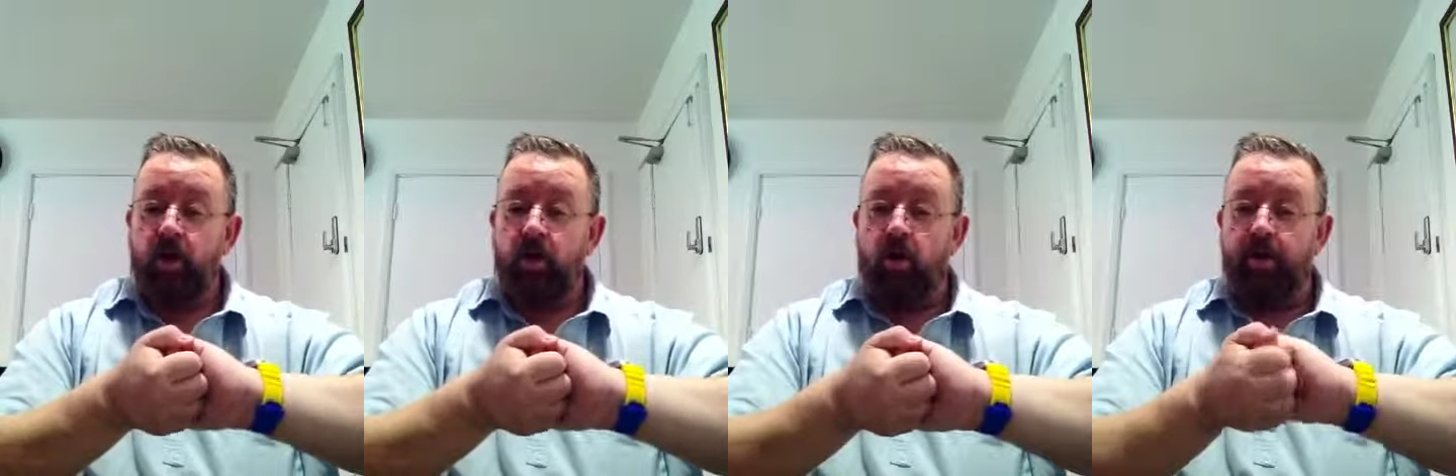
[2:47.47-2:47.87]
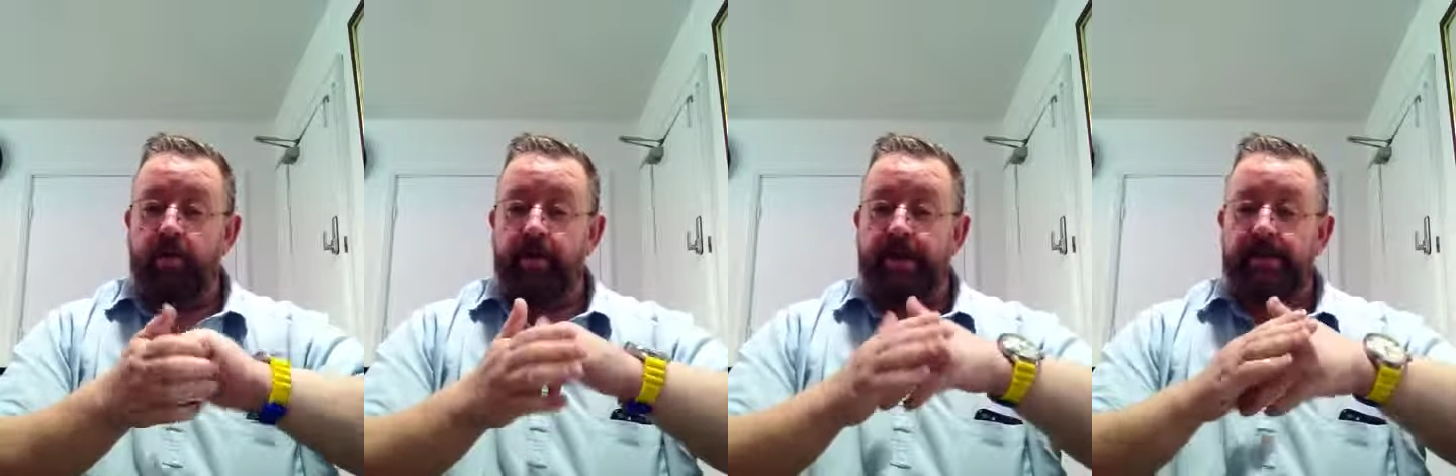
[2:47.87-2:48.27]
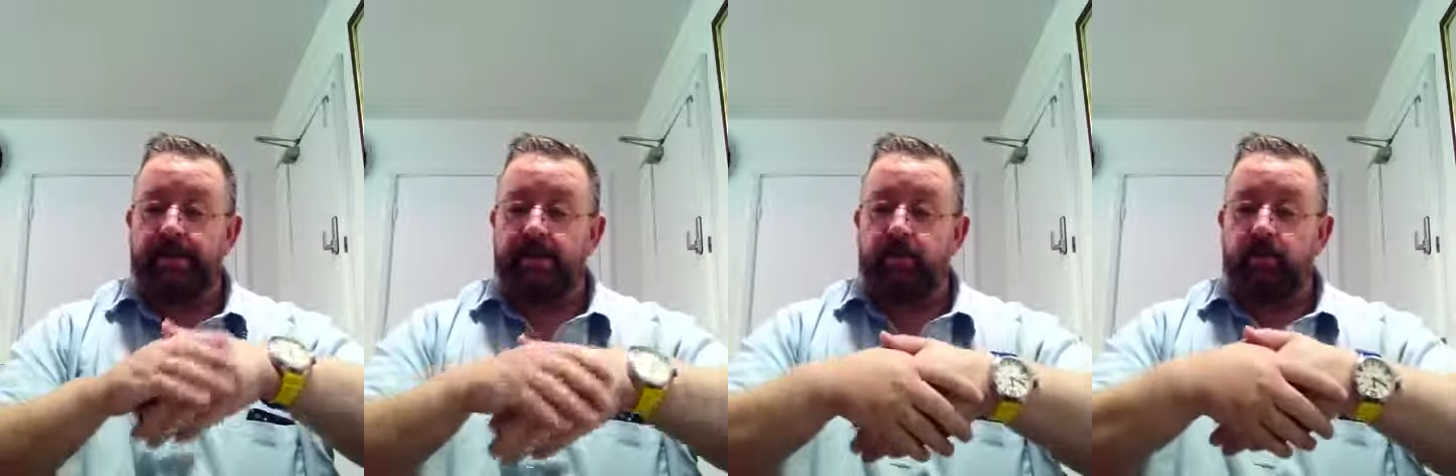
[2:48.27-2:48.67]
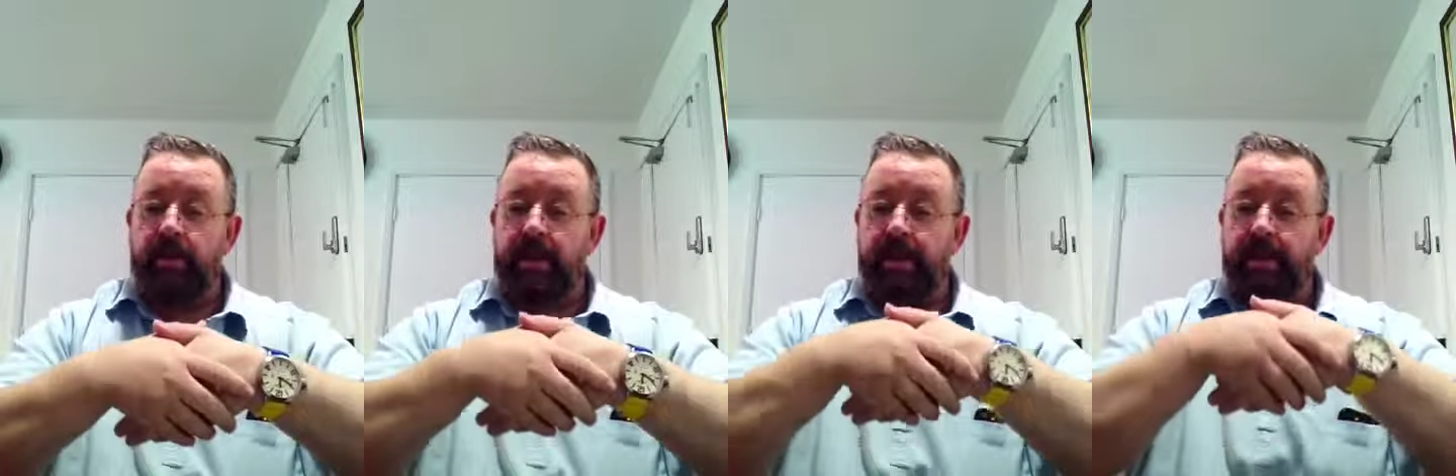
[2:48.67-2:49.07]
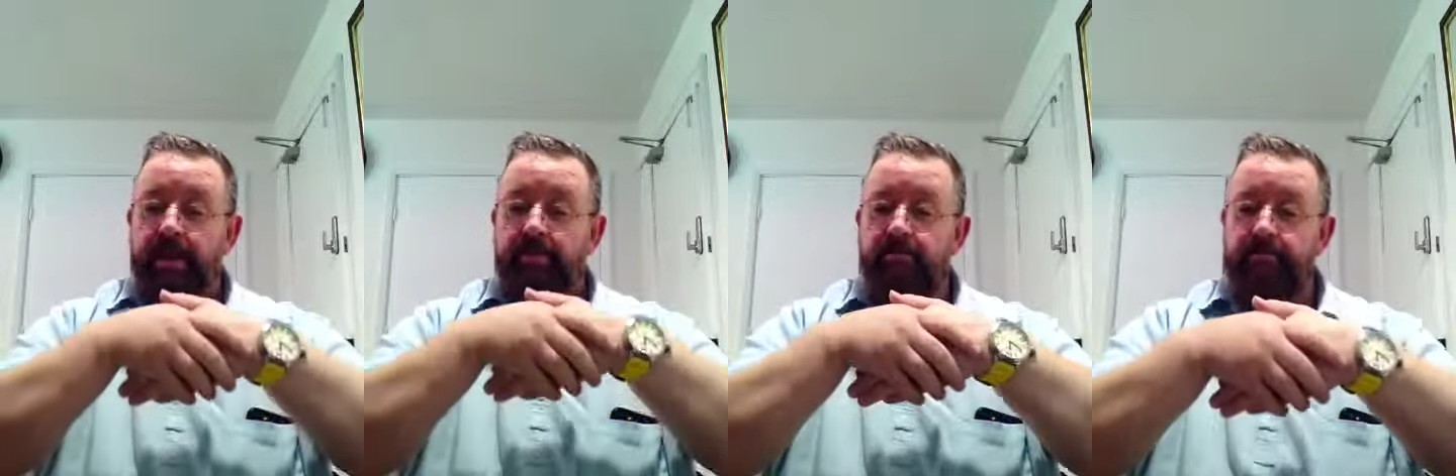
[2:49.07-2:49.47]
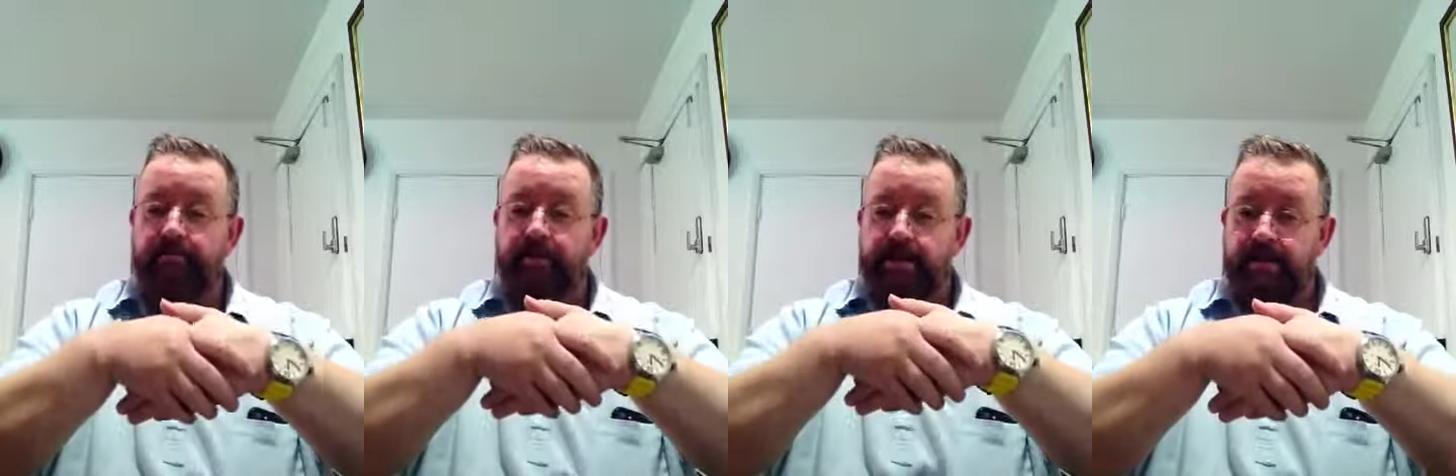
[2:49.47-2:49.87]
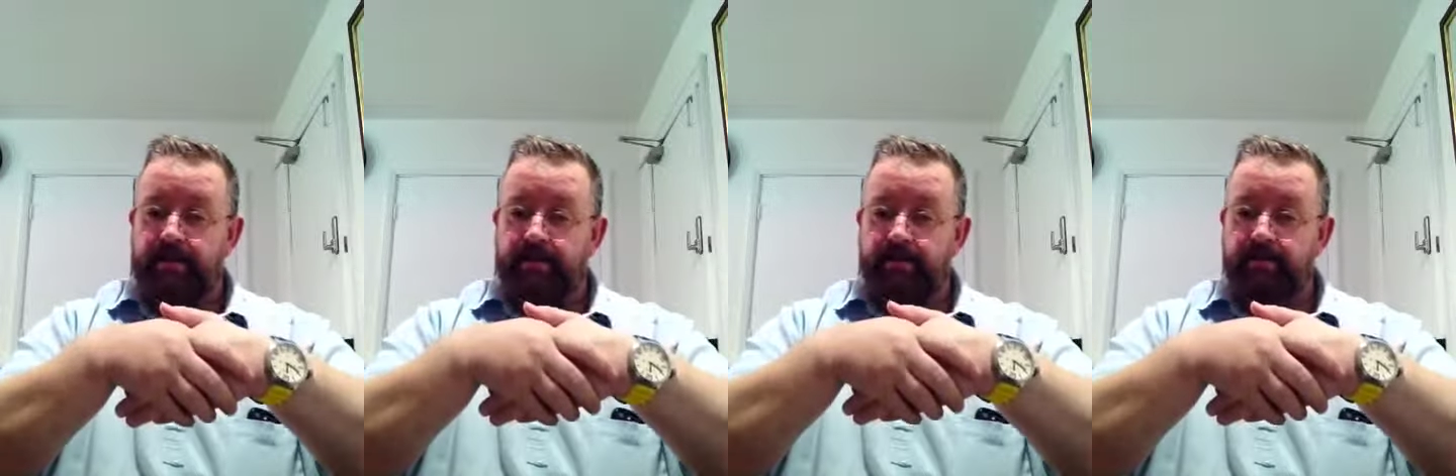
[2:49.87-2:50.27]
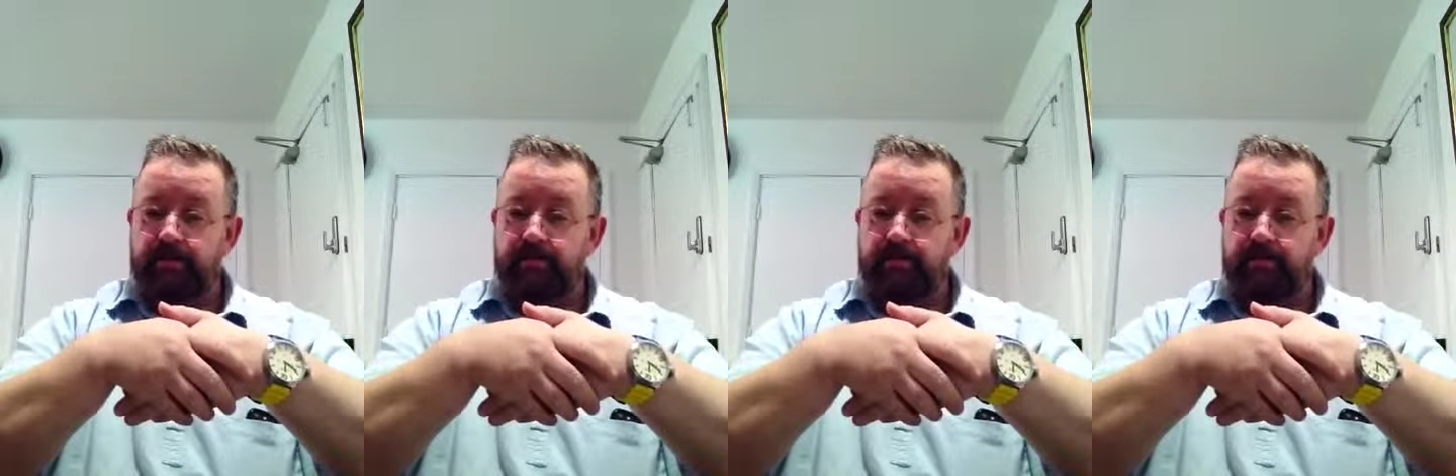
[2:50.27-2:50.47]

or you may see it done like friend.